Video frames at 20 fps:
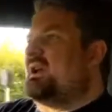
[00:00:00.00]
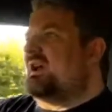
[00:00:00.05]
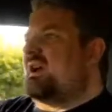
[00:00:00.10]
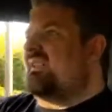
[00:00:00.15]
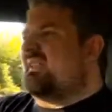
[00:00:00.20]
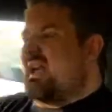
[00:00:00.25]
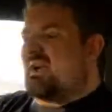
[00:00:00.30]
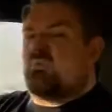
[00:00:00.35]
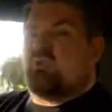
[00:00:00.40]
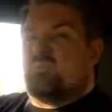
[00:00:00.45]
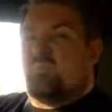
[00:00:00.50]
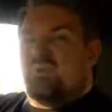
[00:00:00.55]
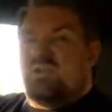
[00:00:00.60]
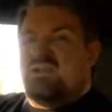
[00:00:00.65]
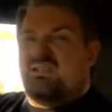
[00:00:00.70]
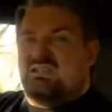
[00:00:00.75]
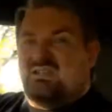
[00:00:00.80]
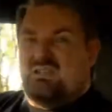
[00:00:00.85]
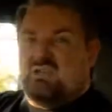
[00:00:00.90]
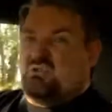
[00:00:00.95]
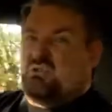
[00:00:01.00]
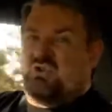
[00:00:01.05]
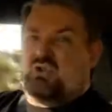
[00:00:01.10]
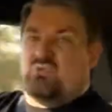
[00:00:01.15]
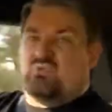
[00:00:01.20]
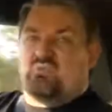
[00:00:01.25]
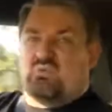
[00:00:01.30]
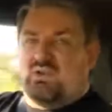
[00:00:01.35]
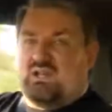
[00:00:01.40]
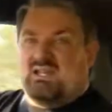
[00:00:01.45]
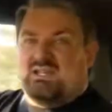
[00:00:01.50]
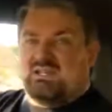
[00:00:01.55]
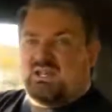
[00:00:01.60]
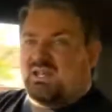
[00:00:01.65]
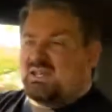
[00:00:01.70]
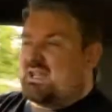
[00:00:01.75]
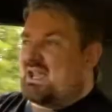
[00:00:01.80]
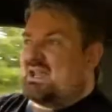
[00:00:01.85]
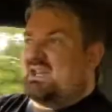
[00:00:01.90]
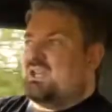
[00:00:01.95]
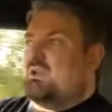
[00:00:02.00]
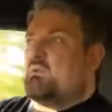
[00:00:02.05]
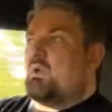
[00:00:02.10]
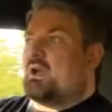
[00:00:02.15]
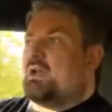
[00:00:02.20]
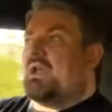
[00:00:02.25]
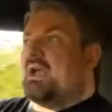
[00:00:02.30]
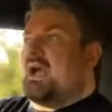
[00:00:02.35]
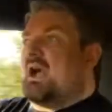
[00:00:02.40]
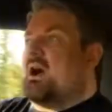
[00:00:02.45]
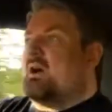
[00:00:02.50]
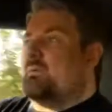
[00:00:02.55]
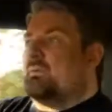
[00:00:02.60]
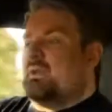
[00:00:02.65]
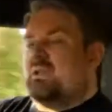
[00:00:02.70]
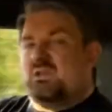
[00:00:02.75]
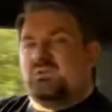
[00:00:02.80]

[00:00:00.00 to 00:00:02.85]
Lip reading: and that would mean that you couldn't really take any weight out of it.